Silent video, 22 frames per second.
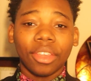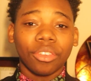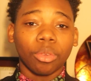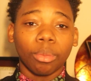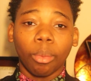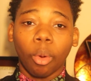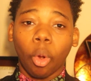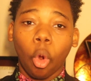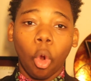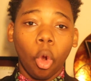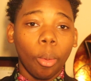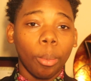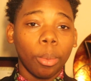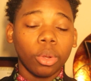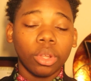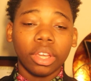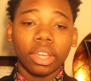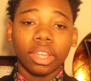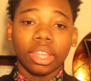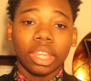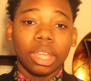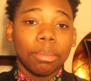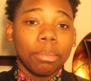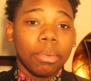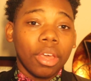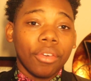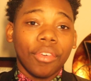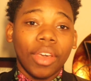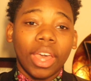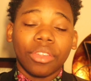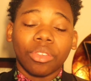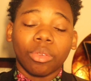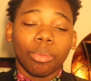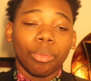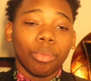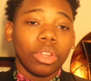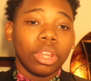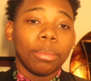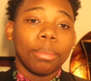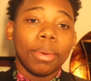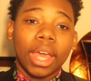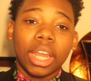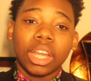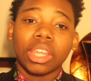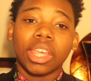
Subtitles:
some he may have had some really bad